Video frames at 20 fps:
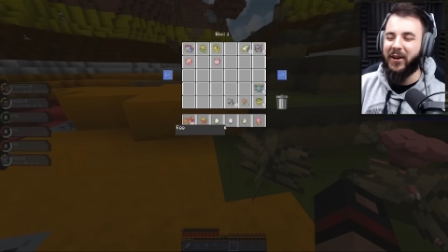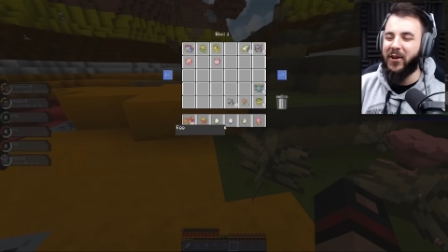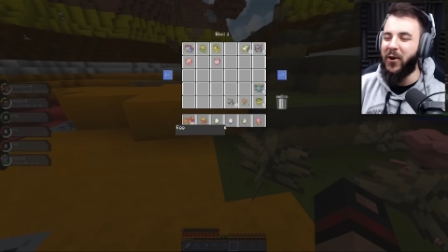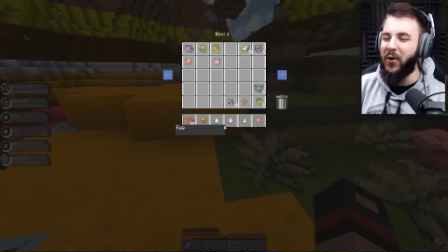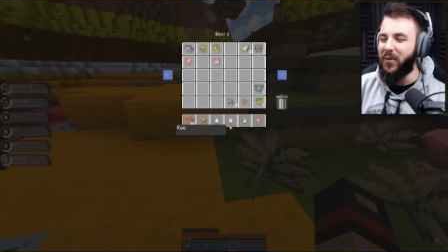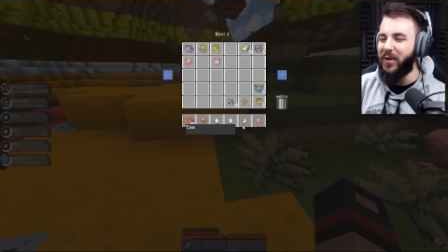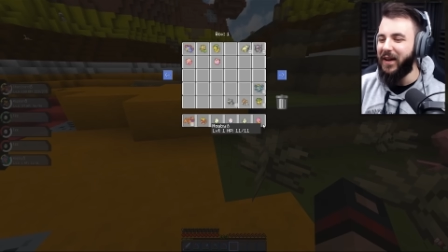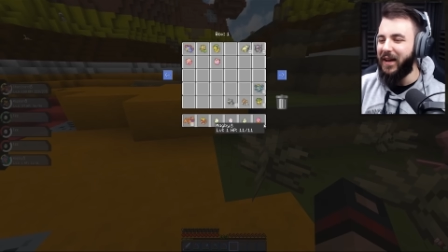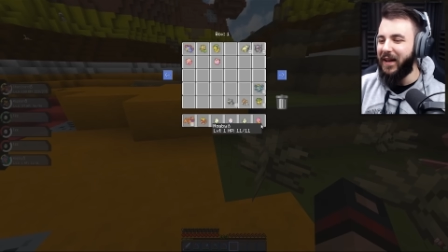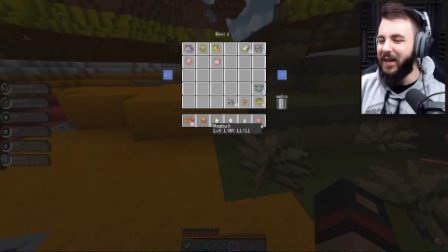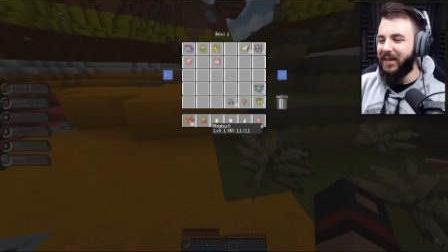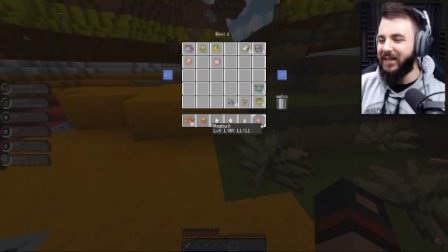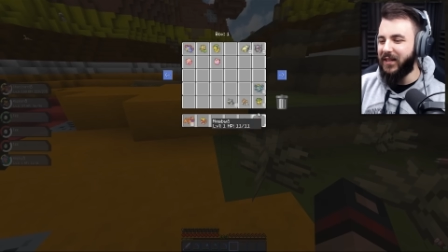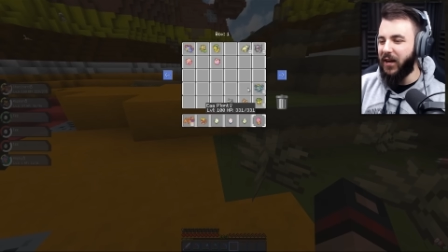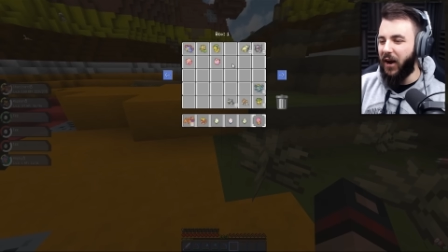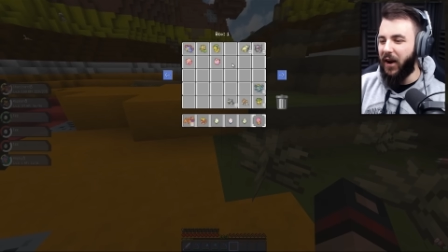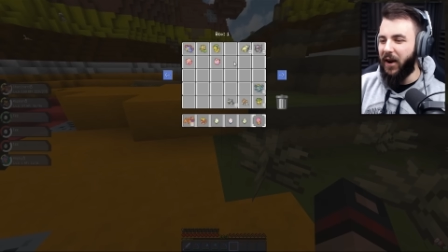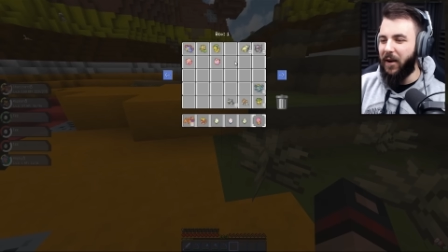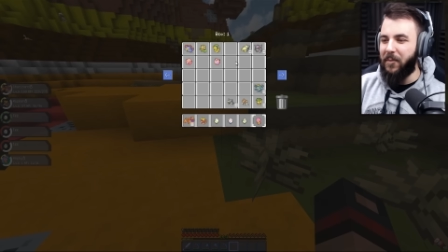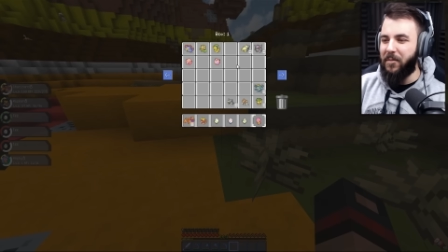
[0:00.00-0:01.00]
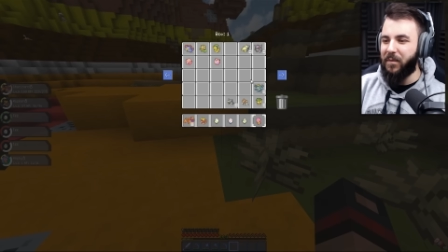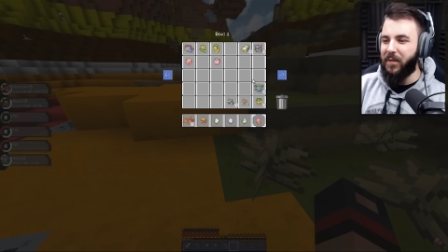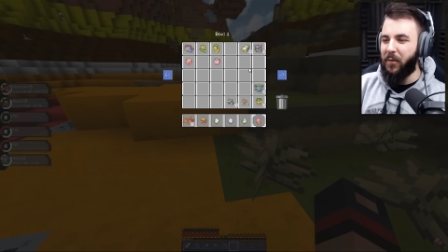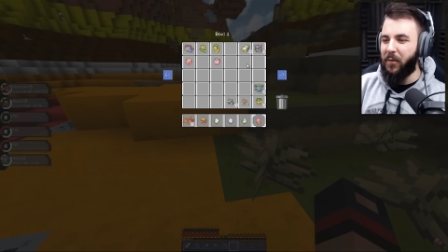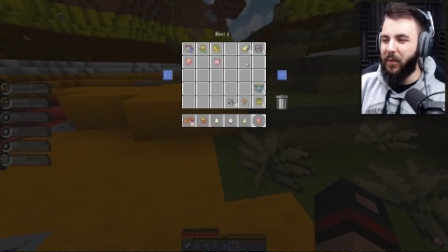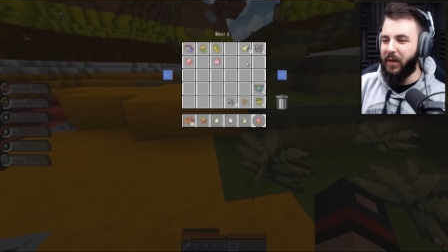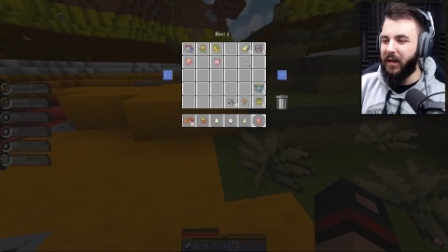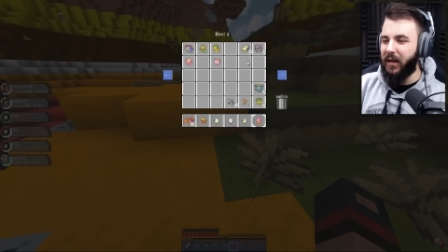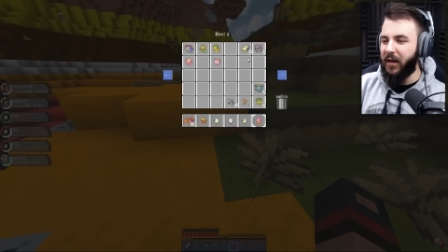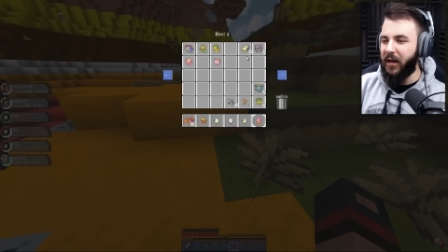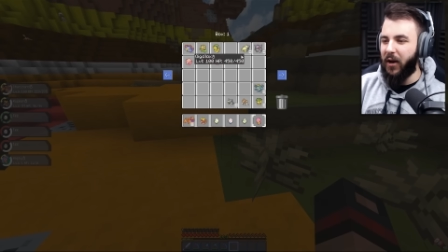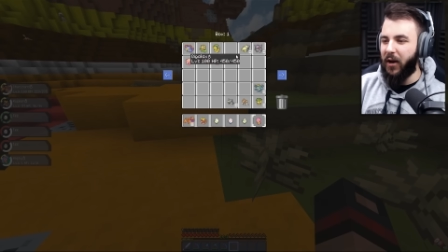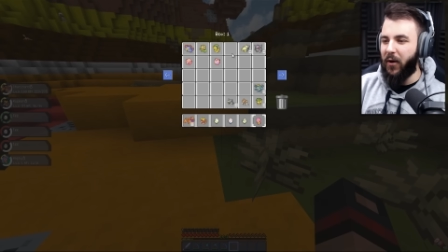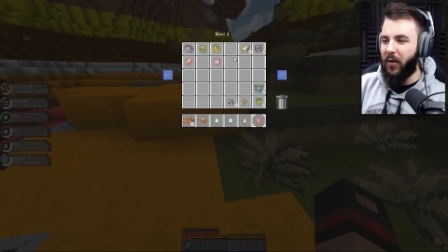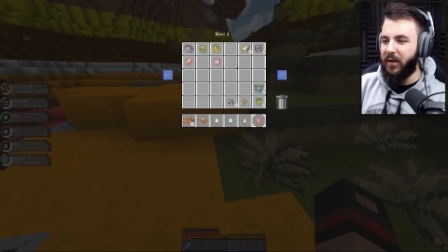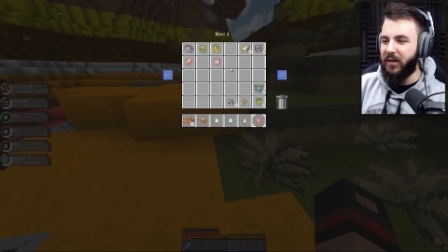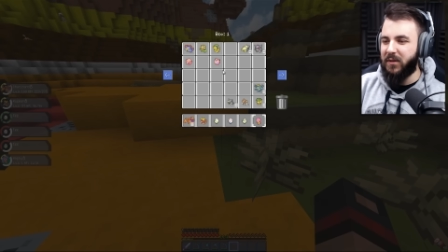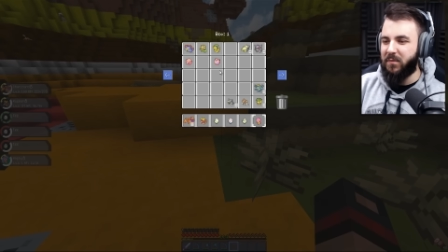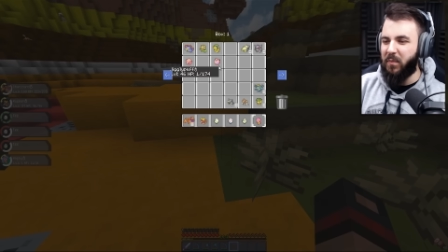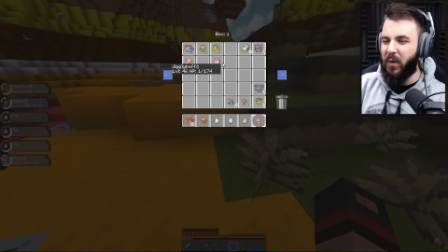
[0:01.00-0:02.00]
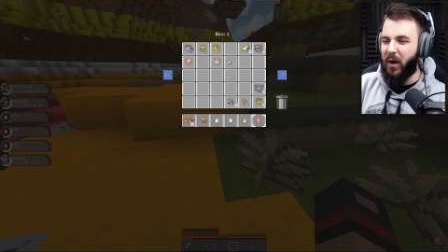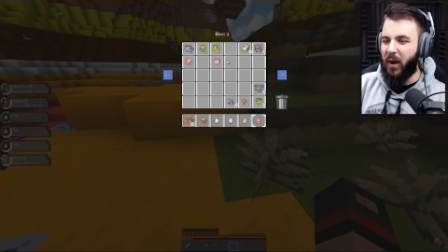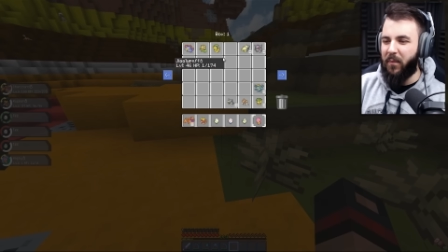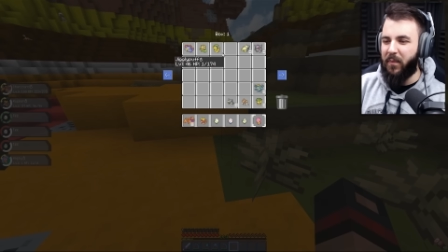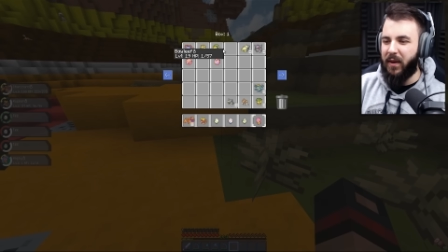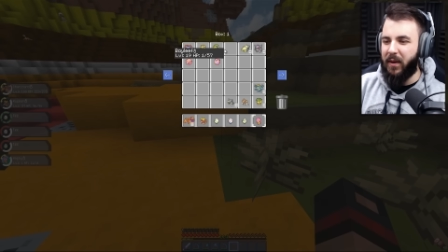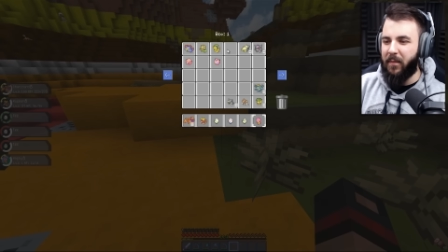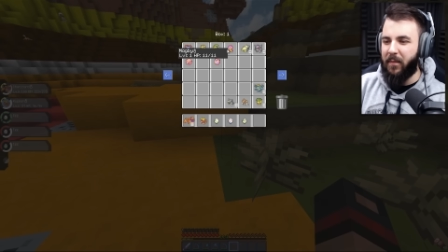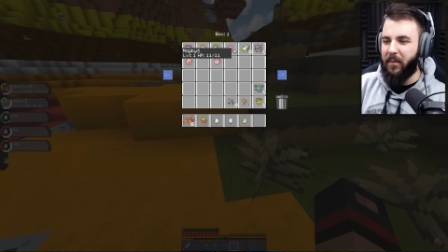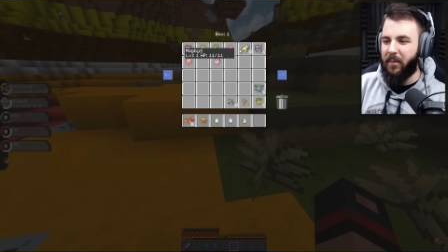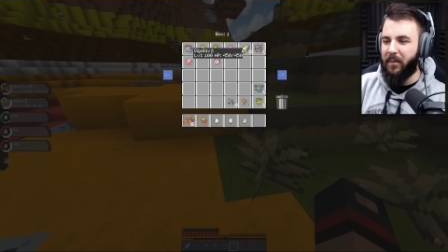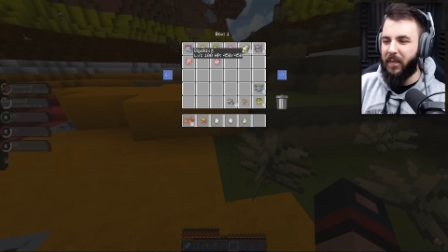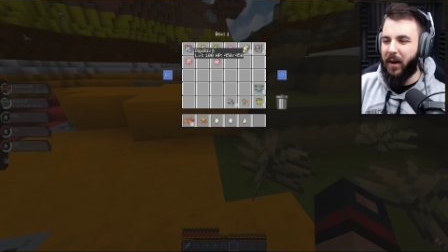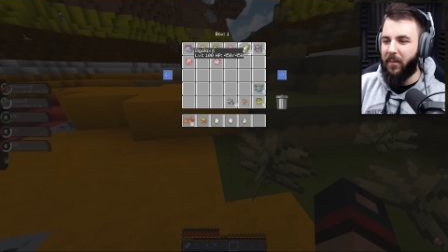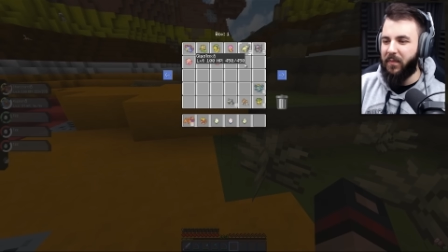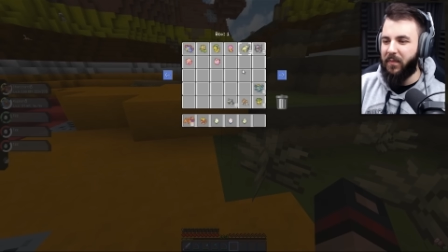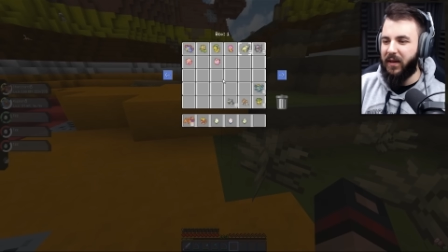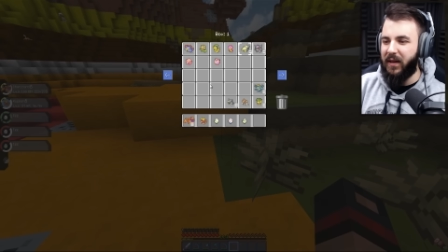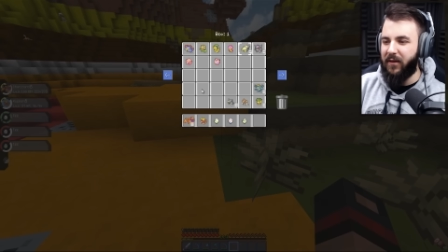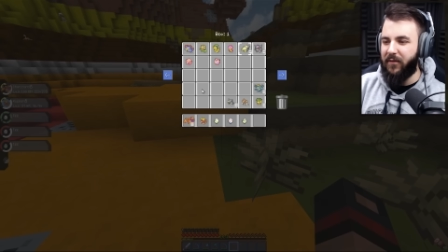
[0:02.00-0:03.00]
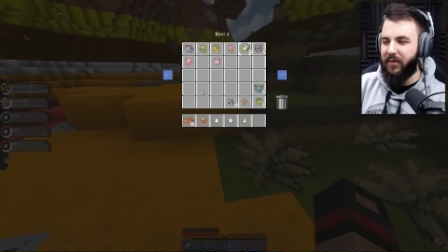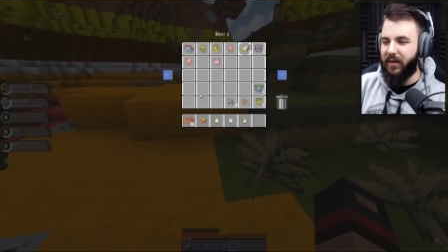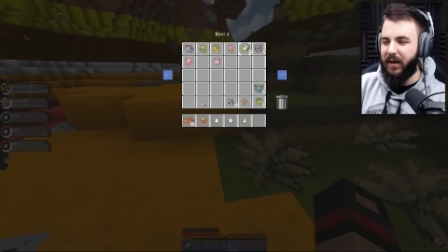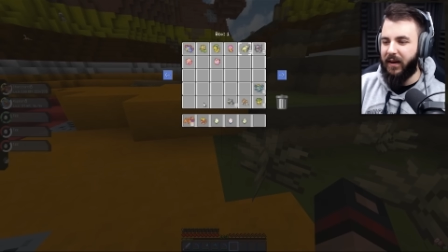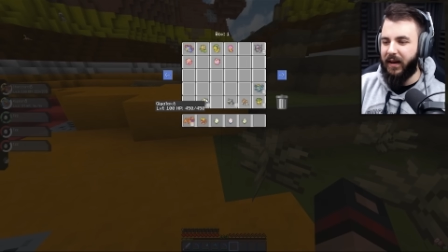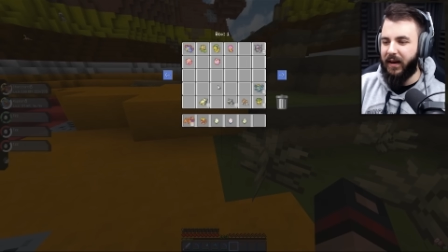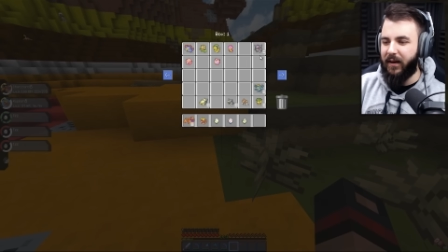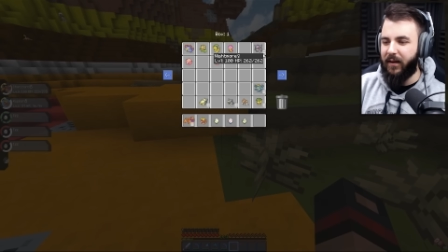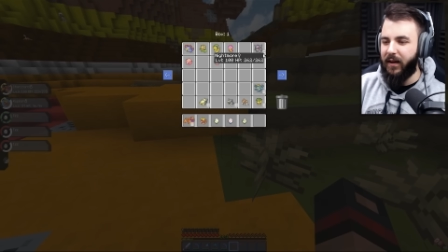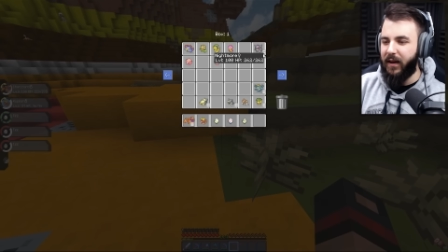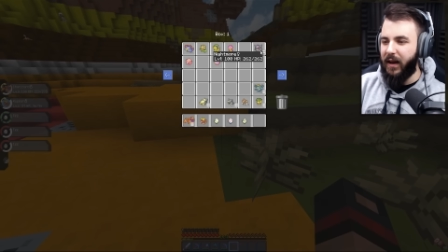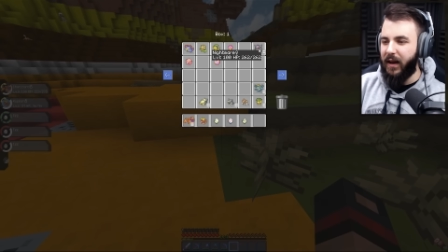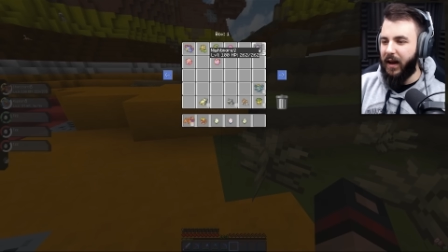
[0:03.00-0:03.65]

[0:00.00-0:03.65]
cool. So we're going to go and just pop him up here for now.